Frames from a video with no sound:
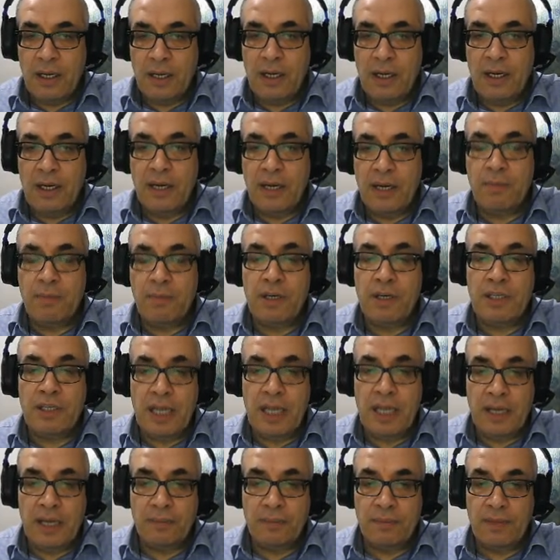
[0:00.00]
Number
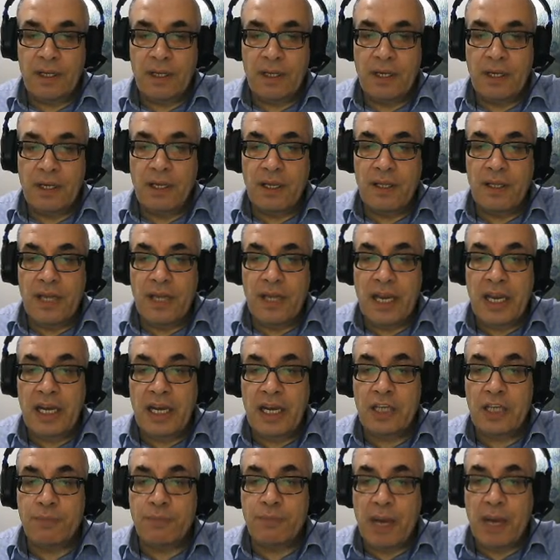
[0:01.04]
D. The
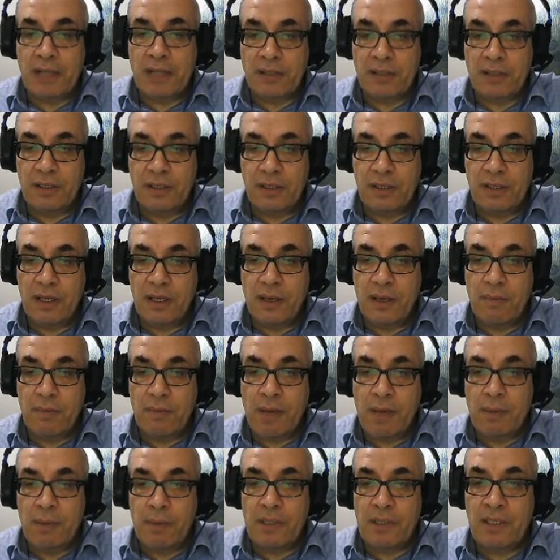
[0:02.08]
English pattern may
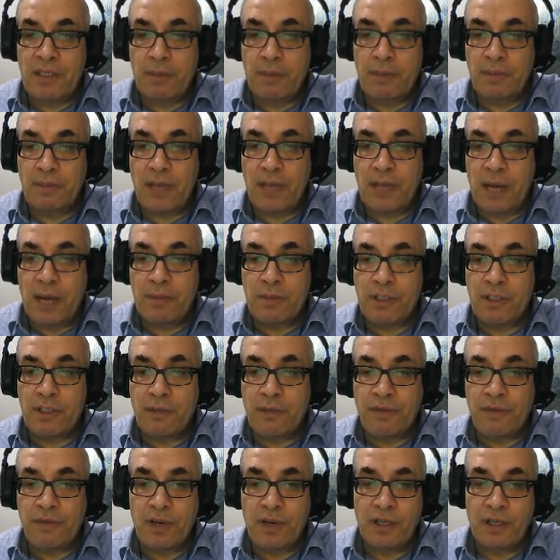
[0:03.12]
be sometimes
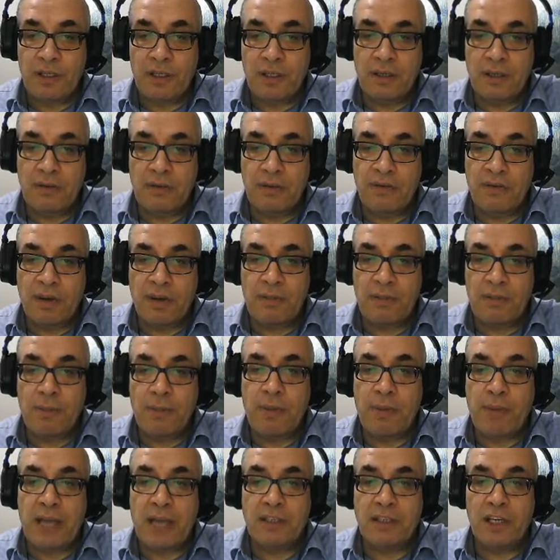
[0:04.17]
different from the
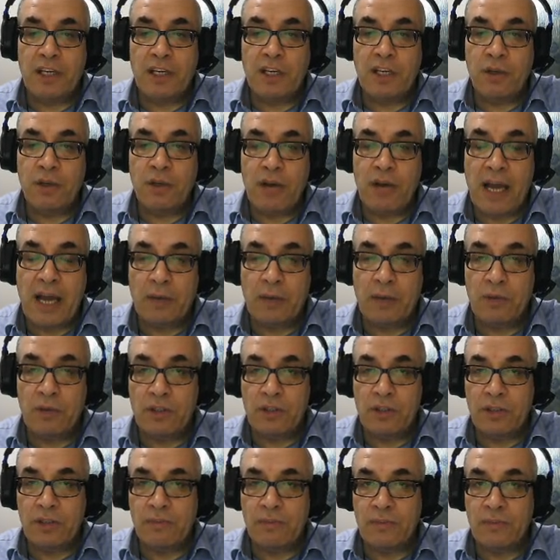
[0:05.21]
pattern in your language.
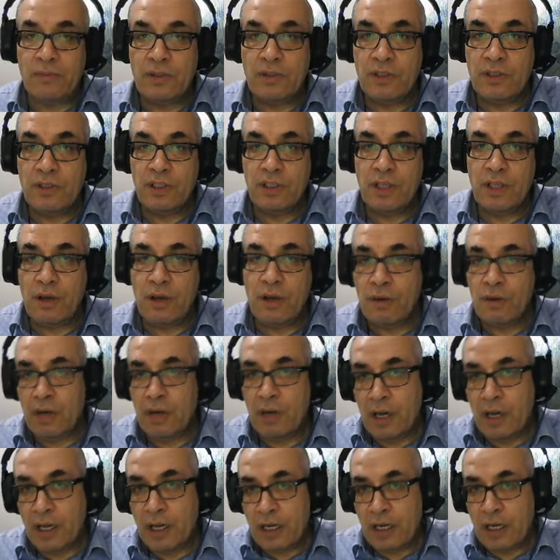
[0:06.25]
So
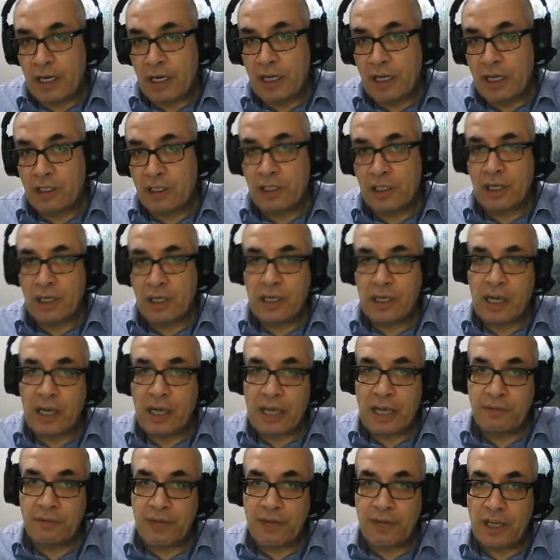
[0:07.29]
English is not like
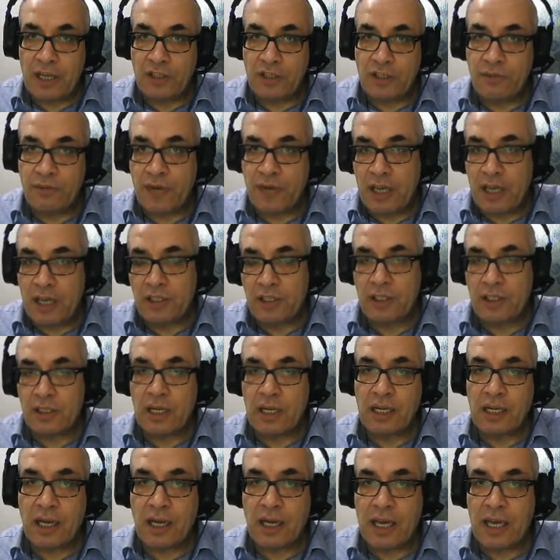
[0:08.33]
French. French is
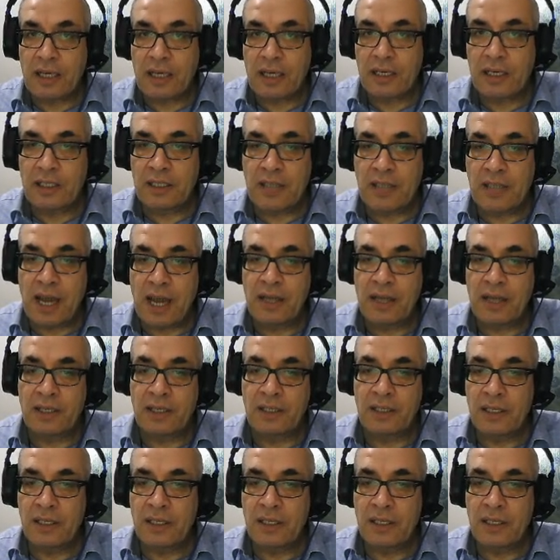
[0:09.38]
not like Italian.